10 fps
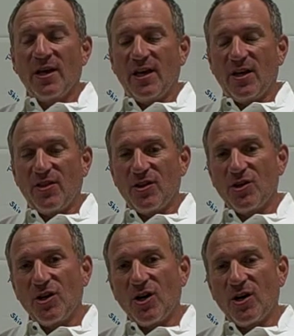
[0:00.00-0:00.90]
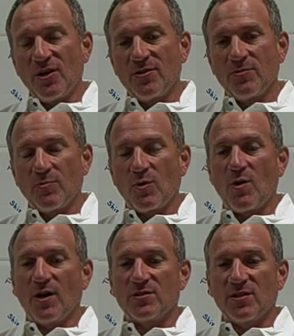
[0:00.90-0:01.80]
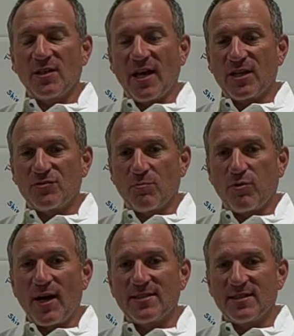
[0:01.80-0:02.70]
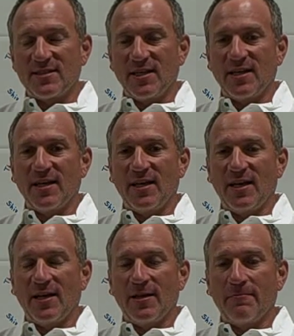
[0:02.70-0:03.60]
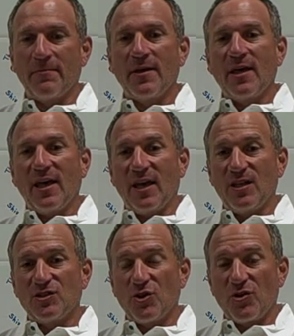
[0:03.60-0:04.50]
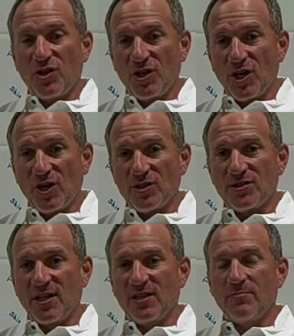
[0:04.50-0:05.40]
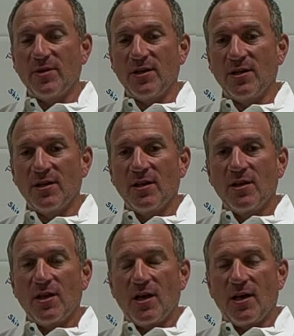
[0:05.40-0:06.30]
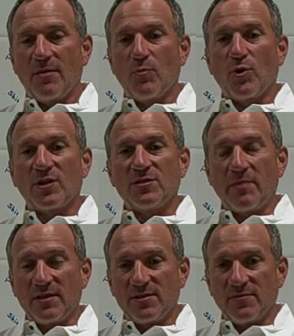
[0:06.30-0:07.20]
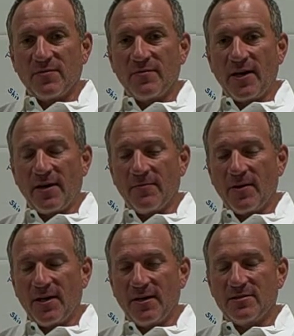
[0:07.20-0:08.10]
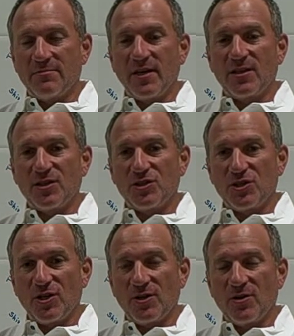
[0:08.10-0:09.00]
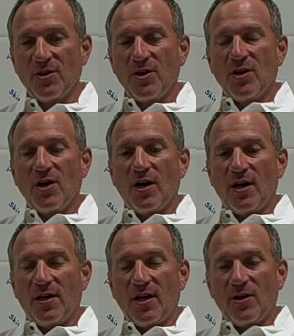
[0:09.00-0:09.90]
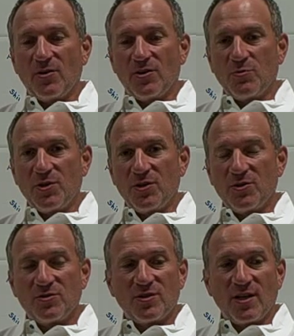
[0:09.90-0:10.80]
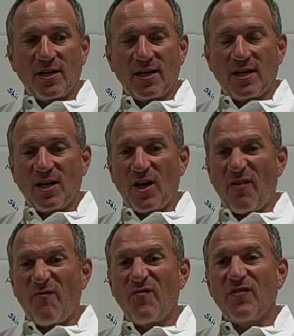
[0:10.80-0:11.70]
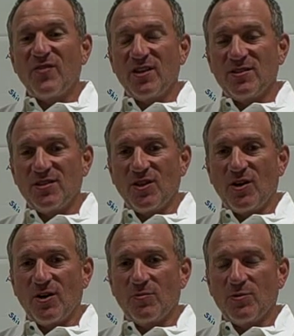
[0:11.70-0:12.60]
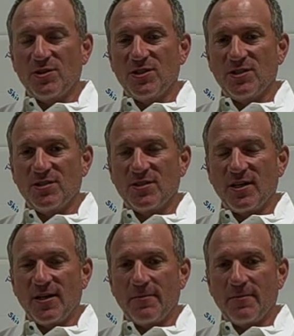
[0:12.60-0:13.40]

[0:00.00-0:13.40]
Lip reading: And a thinner yarn requires a little extra processing, and so thin yarns tend to be more expensive. Now, to make this shirt, not only do we use a 50s yarn, which is